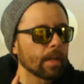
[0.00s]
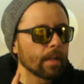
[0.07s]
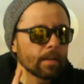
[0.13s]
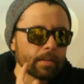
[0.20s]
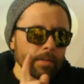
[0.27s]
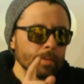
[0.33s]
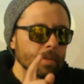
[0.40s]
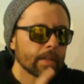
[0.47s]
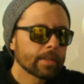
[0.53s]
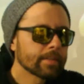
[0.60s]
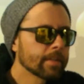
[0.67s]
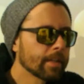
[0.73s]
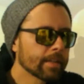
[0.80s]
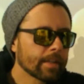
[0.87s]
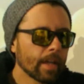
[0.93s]
I don't know where that
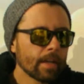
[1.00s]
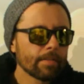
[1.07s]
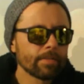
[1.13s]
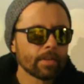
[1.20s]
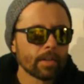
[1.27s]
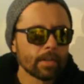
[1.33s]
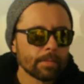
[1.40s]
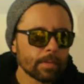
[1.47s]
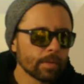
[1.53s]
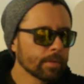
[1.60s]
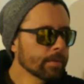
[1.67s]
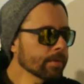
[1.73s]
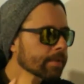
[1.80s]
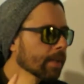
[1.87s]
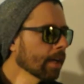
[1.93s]
saying came from.
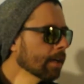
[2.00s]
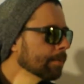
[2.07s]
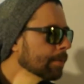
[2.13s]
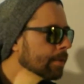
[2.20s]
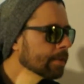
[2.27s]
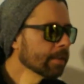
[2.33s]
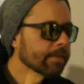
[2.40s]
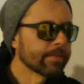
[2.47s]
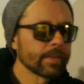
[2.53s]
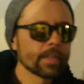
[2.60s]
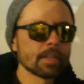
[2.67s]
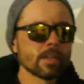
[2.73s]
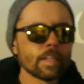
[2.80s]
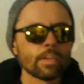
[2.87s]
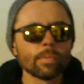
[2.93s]
Who's got to put their
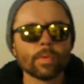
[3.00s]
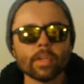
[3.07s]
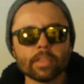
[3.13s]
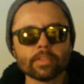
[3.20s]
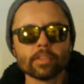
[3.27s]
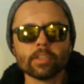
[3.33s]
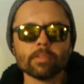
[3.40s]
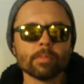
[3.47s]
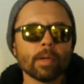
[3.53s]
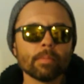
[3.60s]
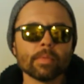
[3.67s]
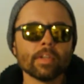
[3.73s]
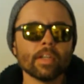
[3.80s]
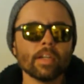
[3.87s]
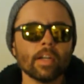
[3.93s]
finger on what to
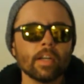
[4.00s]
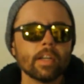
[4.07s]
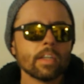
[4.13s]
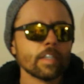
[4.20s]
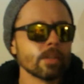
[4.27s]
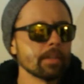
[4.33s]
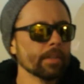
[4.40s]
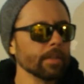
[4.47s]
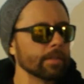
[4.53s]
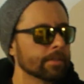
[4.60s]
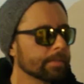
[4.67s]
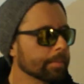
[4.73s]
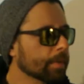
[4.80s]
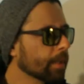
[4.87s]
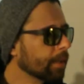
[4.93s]
remember it?
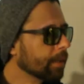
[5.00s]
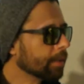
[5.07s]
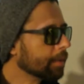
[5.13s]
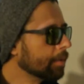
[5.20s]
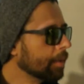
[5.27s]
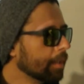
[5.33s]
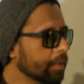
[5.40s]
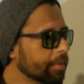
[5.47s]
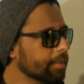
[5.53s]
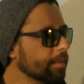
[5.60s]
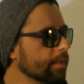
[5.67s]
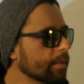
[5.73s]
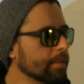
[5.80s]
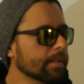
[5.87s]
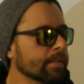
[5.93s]
Some kind of
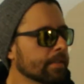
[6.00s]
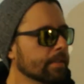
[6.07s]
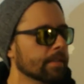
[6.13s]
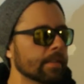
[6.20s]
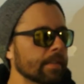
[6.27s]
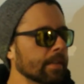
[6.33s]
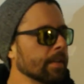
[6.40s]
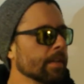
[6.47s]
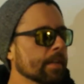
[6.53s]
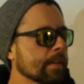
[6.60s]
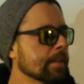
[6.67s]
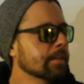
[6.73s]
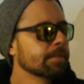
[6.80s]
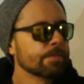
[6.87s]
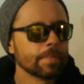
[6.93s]
crazy
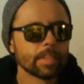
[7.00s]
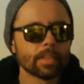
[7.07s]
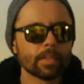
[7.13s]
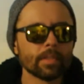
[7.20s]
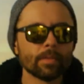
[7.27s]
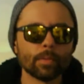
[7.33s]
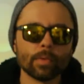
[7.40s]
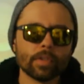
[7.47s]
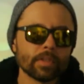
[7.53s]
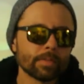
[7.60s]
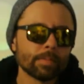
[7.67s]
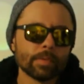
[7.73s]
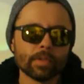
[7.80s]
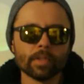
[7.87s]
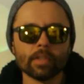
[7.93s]
finger
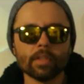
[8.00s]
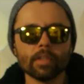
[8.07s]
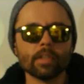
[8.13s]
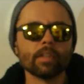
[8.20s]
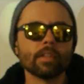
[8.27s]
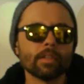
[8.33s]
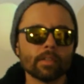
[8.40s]
whisperer.